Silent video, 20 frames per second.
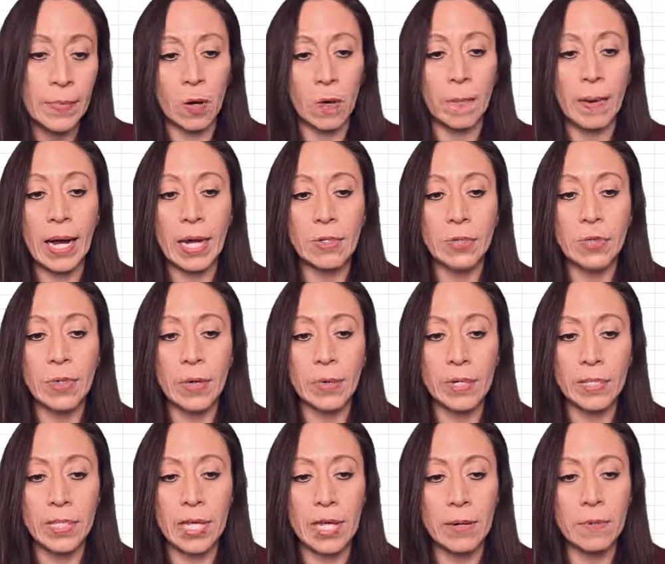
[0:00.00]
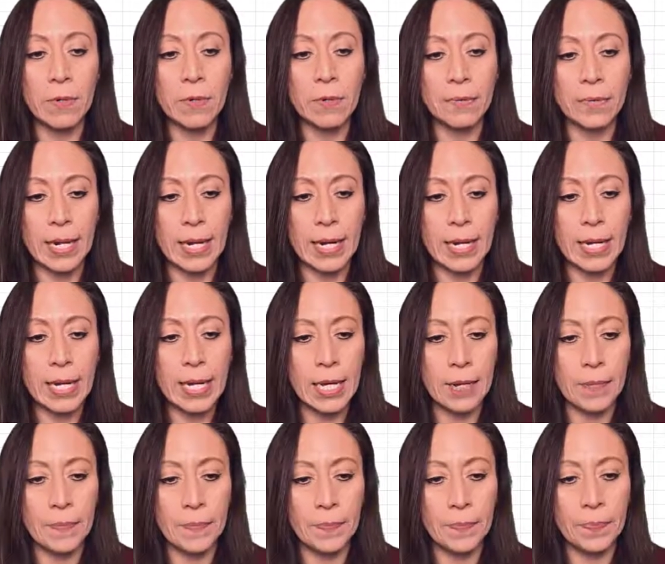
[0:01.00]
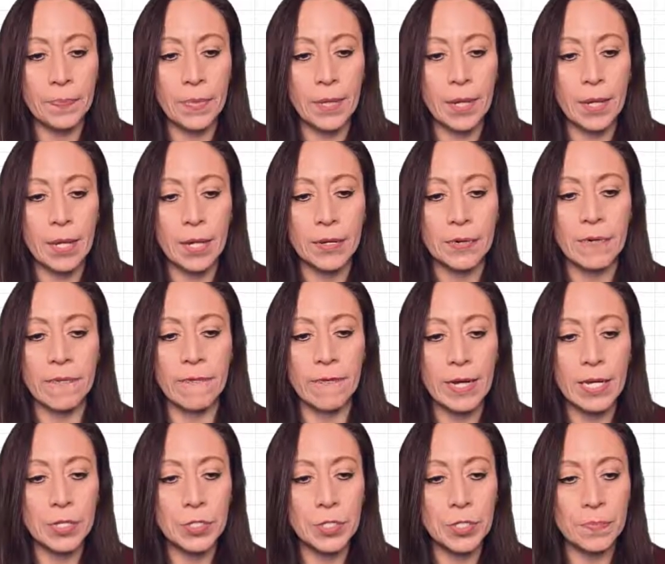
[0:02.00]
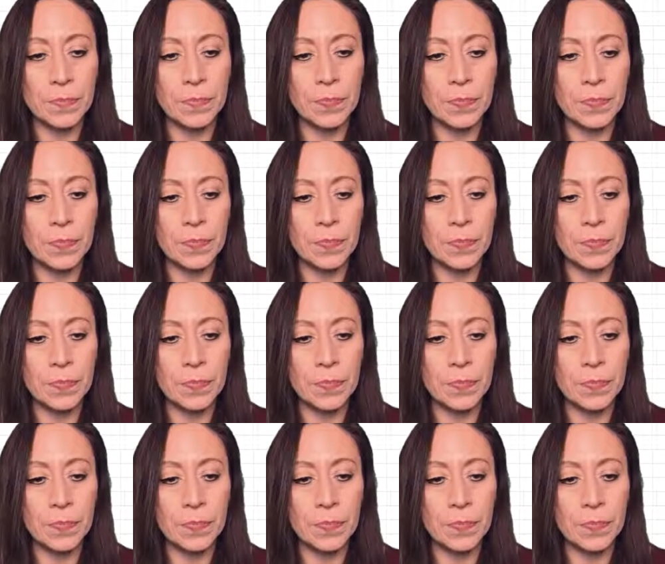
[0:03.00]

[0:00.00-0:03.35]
Go back to our table, right click, refresh.